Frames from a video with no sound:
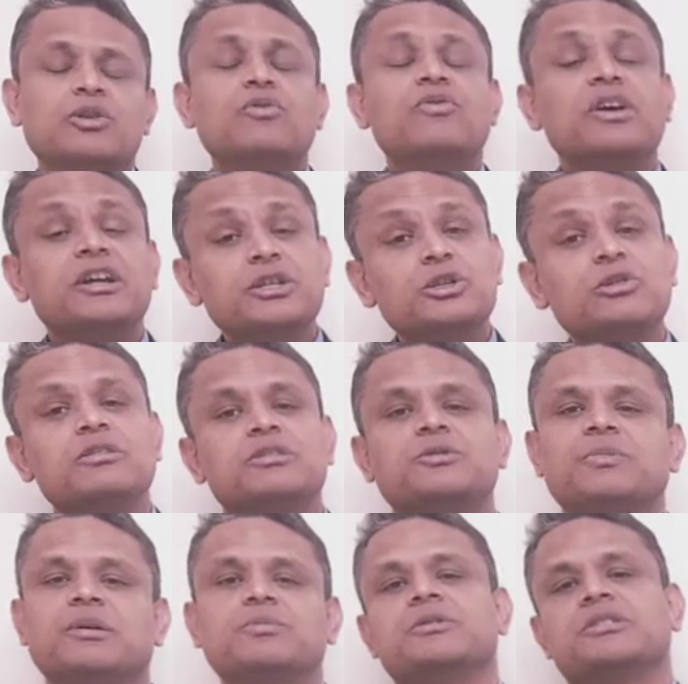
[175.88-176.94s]
for insurance
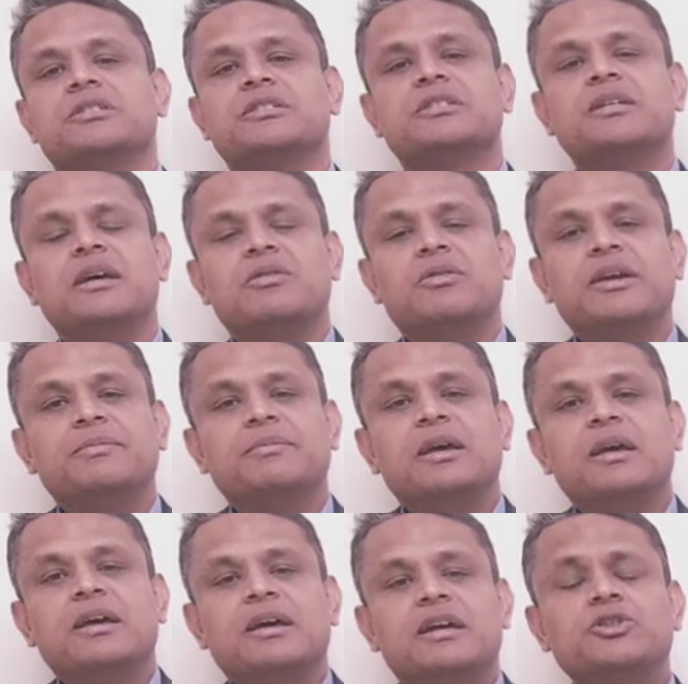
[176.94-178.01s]
purposes, right?
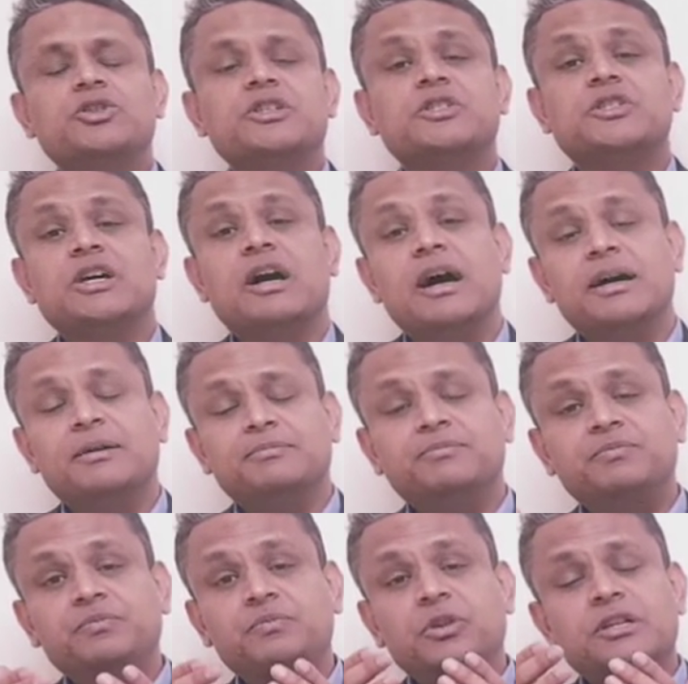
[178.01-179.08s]
It just
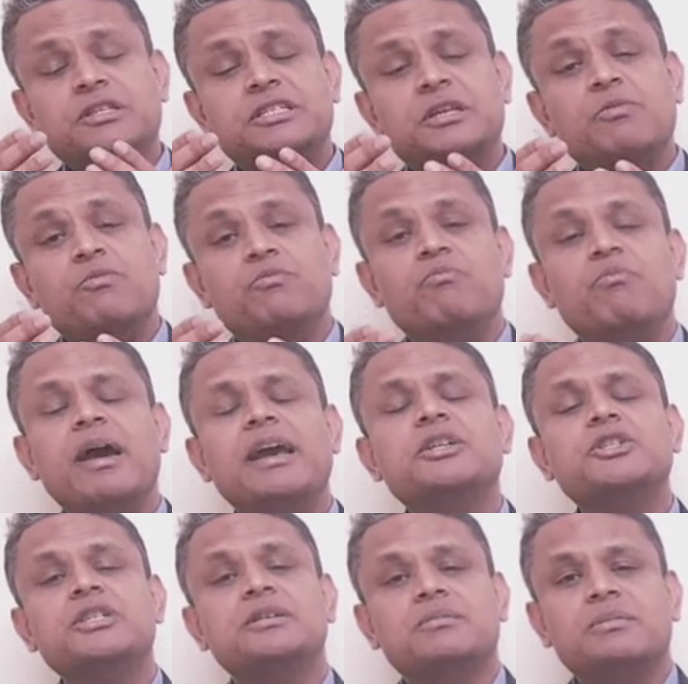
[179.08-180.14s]
it's a
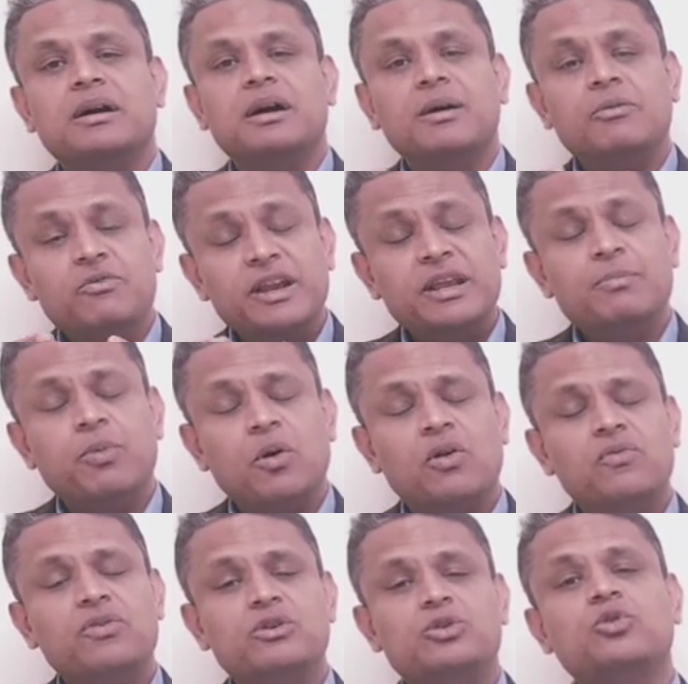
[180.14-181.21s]
major, very
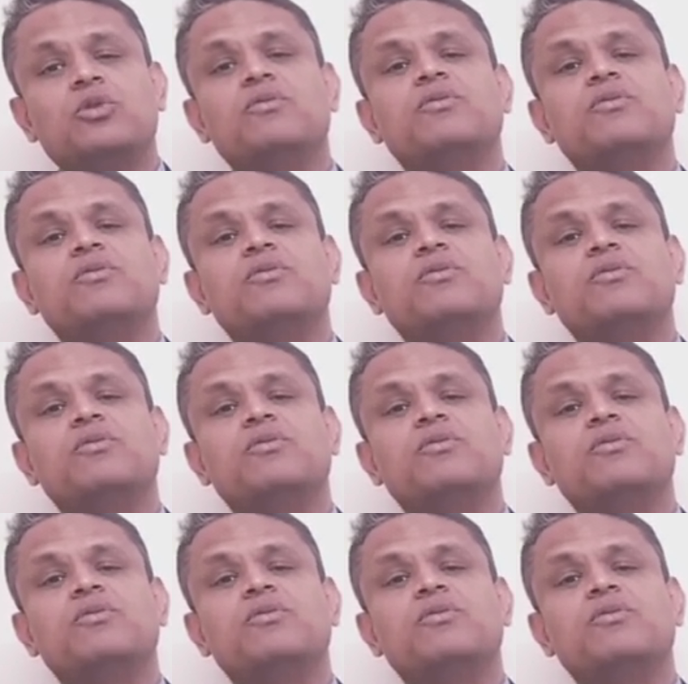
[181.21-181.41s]
powerful tool